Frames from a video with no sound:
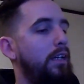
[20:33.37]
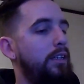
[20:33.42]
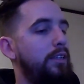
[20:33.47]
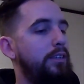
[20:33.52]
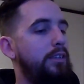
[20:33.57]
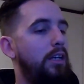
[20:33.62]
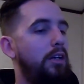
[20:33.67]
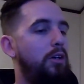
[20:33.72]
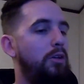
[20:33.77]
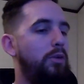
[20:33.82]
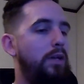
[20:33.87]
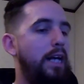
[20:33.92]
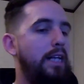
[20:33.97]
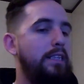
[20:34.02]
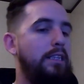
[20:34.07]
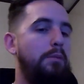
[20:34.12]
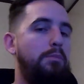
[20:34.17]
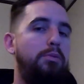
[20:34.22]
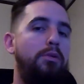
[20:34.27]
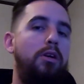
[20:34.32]
So
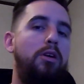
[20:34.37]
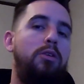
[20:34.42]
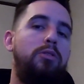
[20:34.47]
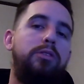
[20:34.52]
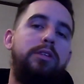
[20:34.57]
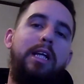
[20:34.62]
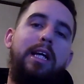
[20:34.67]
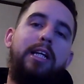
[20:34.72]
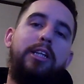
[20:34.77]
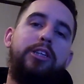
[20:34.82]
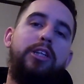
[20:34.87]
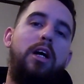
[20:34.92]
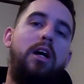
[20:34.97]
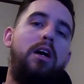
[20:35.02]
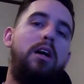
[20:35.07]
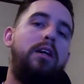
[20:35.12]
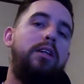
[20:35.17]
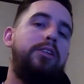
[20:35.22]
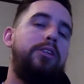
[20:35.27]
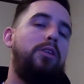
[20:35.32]
that's our
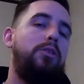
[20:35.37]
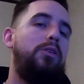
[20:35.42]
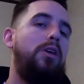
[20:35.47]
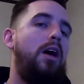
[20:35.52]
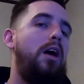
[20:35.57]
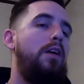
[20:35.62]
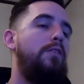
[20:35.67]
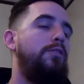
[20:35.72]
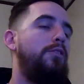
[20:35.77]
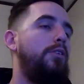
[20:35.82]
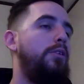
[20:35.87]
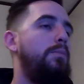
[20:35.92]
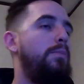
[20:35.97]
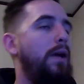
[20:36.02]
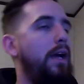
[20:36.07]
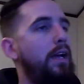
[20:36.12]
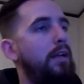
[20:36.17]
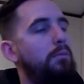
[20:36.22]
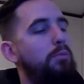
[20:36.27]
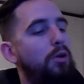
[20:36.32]
pro/con. So con for the
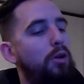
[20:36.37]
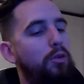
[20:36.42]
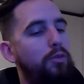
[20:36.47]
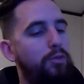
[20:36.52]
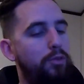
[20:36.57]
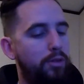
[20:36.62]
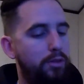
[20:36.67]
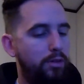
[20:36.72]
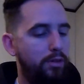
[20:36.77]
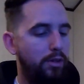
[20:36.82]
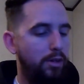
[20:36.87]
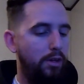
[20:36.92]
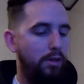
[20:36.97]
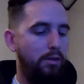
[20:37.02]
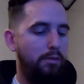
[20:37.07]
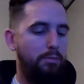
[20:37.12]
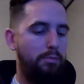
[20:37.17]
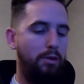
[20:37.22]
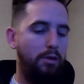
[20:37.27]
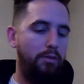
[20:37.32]
paint, pro for
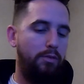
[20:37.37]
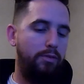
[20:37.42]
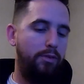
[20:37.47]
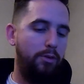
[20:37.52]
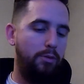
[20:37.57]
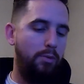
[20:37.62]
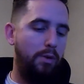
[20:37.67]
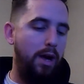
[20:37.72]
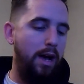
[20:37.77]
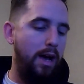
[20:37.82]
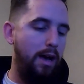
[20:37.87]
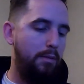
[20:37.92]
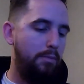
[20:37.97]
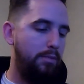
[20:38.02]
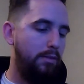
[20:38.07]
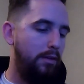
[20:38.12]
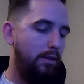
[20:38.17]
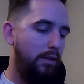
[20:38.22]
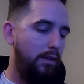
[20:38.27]
the wrap.